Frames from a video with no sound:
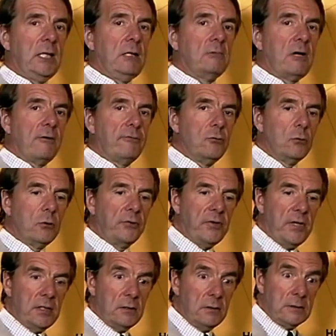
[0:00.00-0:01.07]
Raful
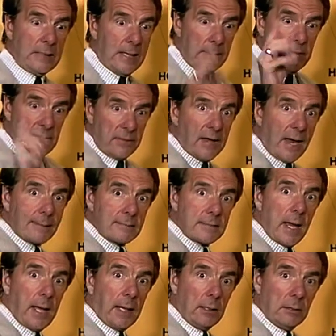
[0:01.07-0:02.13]
said, "Get me that
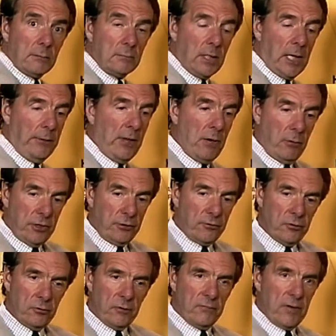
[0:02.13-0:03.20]
tank." And they went
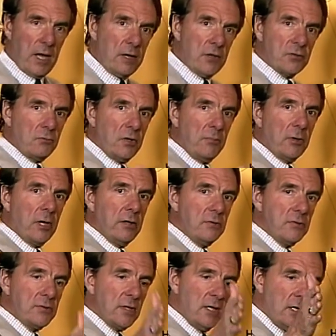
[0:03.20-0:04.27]
through the various
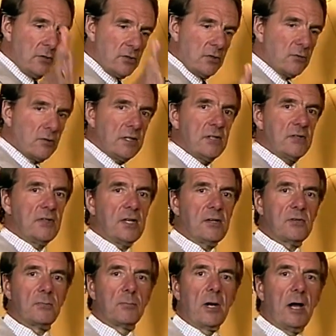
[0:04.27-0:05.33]
rebros to
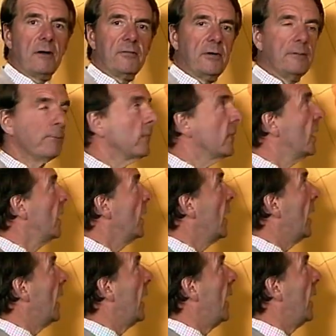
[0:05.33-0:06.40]
26 Bravo.
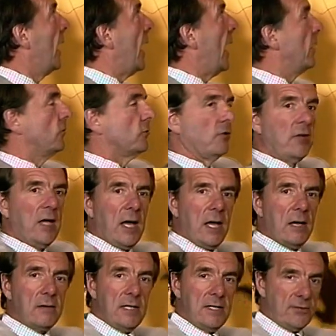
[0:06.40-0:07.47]
And
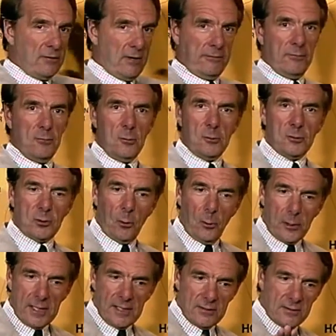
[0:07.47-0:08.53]
there is Raful
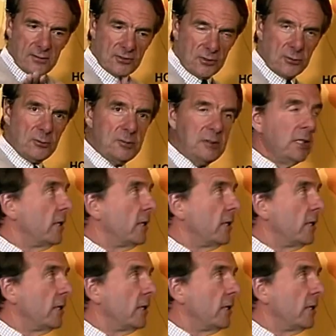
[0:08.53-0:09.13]
talking to